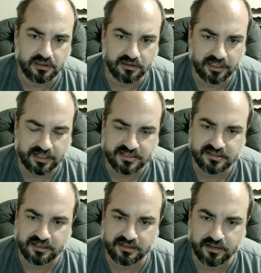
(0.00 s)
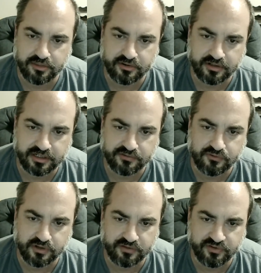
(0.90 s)
like I said, in the $30 to
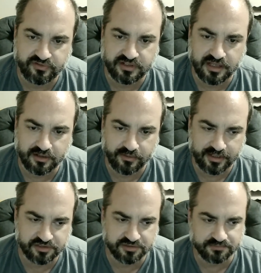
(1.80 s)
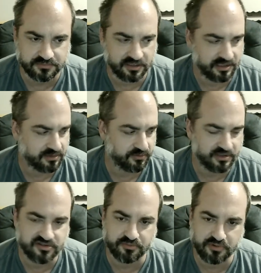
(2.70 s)
$40, $50 range, and
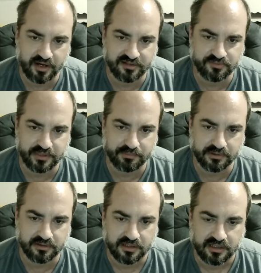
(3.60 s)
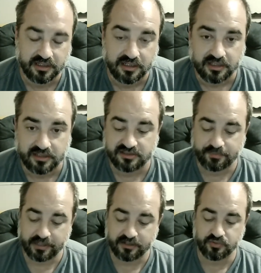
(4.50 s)
really surprise people. This
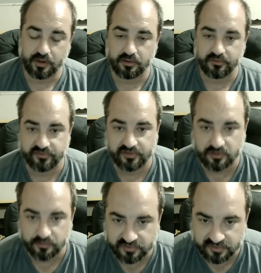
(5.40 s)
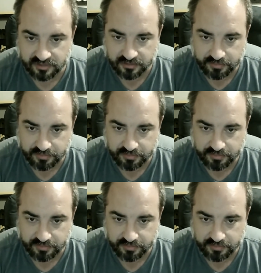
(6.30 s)
pairs well with soups. It